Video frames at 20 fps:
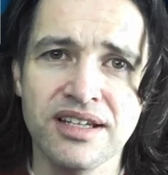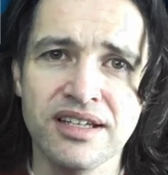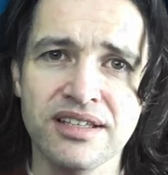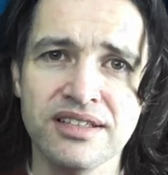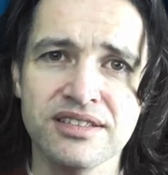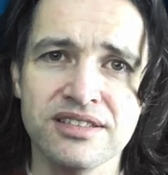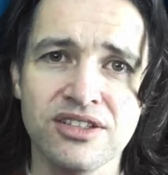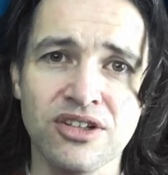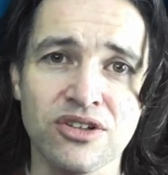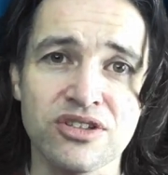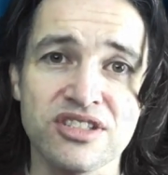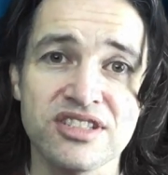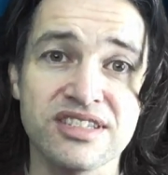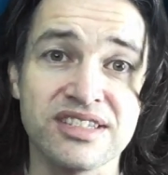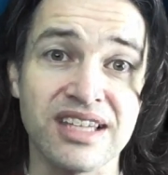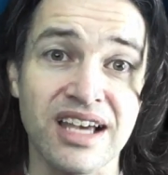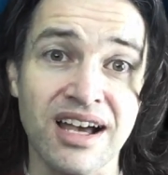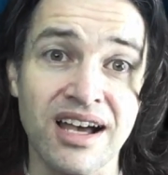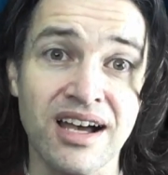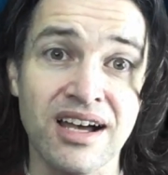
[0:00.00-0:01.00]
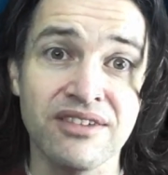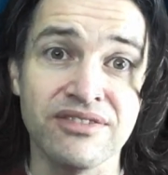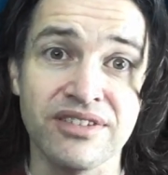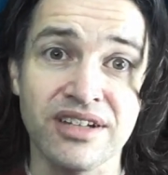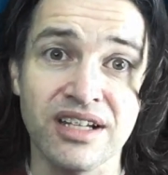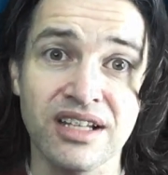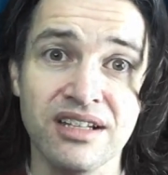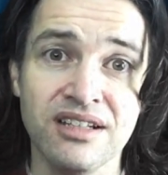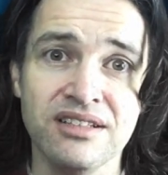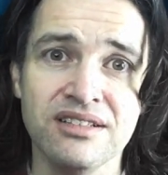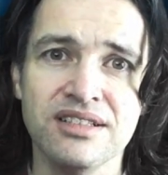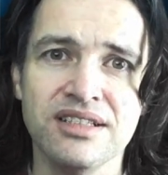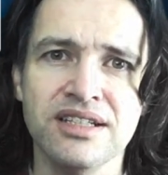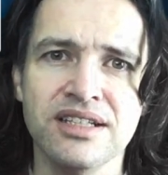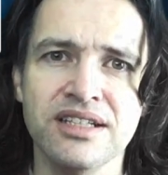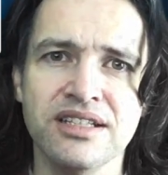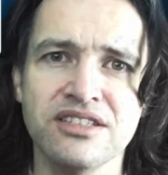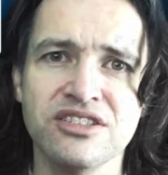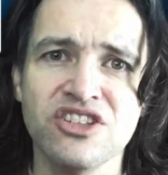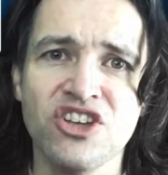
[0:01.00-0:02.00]
It's not savil,
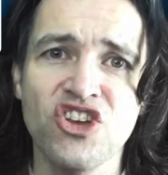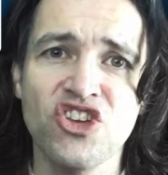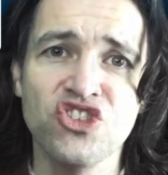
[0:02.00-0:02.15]
it's